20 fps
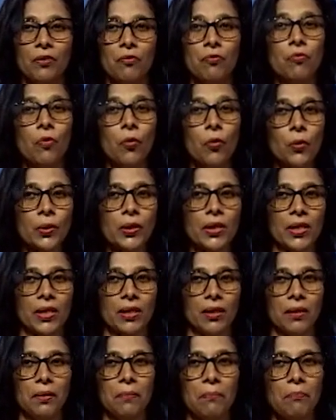
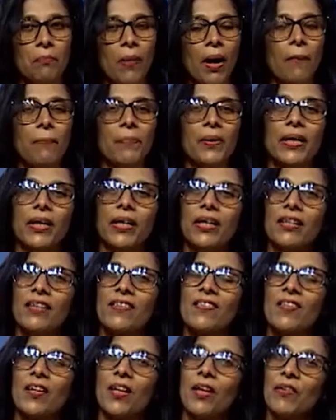water bubbling in a
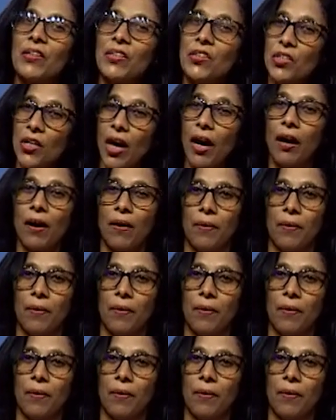silver jar.